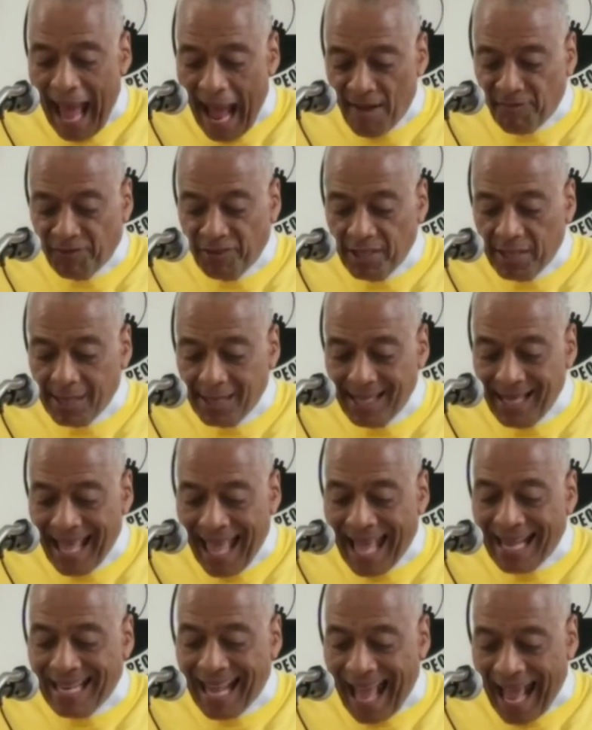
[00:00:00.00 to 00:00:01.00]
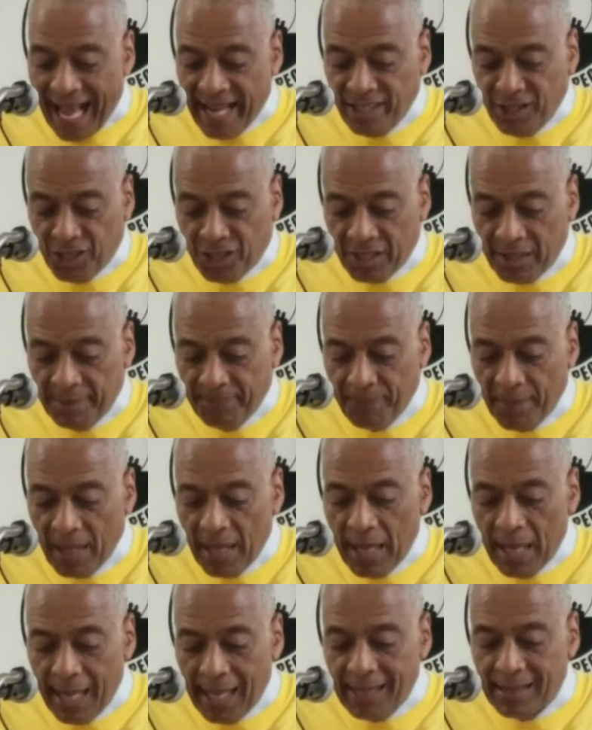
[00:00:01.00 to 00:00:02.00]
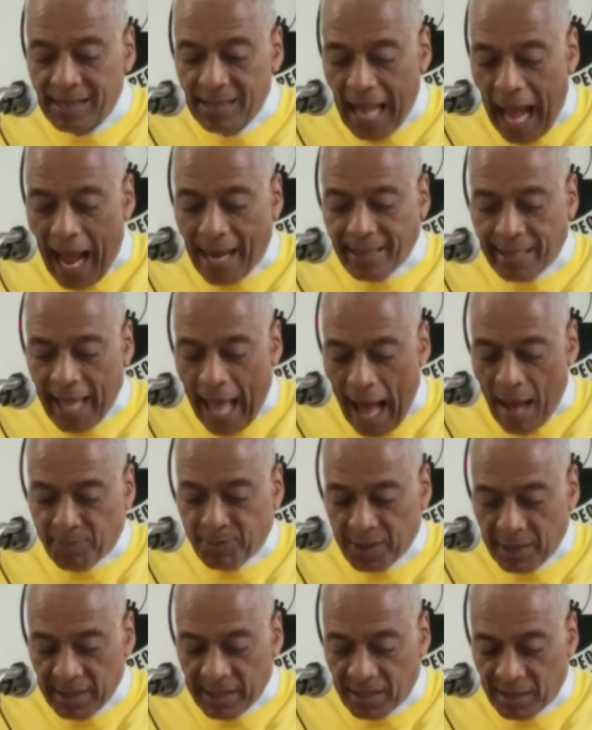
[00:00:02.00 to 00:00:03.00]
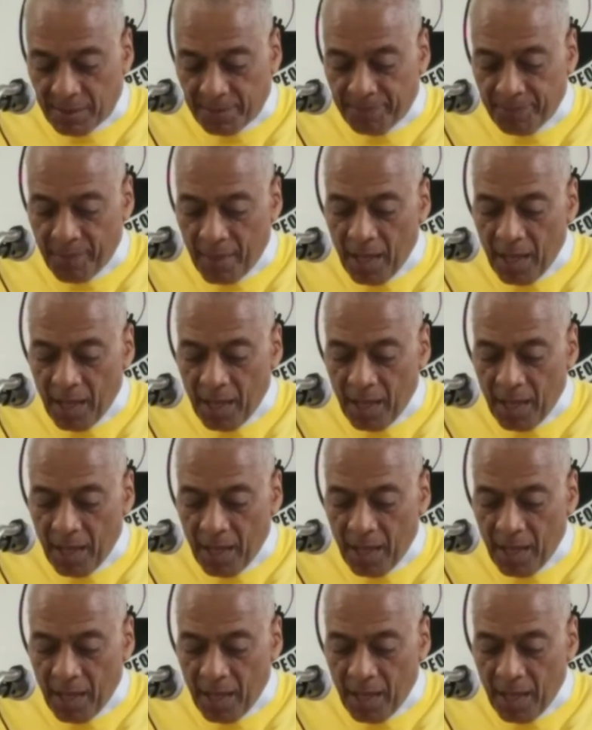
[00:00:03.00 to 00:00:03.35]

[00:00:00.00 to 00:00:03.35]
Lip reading: Africa and Asia is not capitalism.